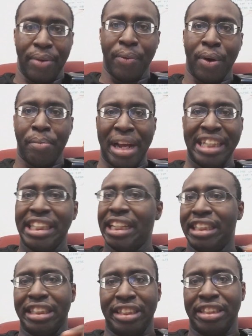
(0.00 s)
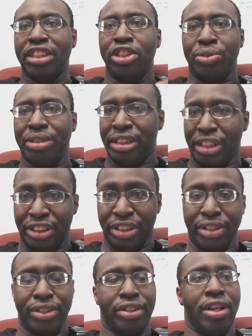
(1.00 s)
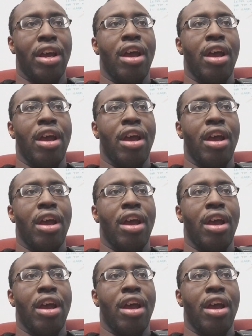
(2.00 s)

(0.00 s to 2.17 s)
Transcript: where it basically just sends resistance.